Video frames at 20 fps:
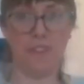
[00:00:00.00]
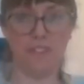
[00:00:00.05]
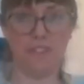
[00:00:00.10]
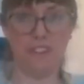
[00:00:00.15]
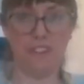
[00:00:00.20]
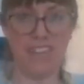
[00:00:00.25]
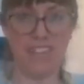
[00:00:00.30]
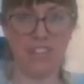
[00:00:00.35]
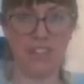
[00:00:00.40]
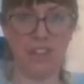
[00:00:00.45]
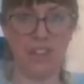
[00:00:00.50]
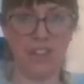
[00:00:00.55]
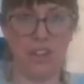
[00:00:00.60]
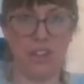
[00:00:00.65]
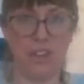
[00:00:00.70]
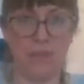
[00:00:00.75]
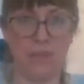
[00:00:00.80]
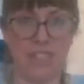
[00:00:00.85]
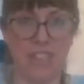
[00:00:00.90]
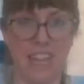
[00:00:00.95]
free
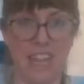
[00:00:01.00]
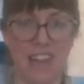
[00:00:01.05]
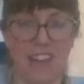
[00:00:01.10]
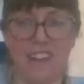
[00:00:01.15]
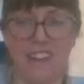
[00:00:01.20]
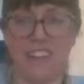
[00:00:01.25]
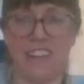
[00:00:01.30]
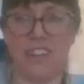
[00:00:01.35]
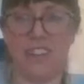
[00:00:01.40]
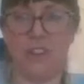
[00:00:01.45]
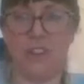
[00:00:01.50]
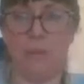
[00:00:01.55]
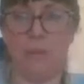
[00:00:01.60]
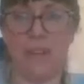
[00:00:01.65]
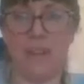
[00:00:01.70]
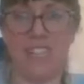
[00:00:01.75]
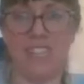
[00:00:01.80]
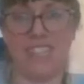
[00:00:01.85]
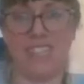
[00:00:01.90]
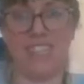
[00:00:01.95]
to say hi in the
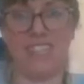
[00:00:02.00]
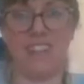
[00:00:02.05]
comments.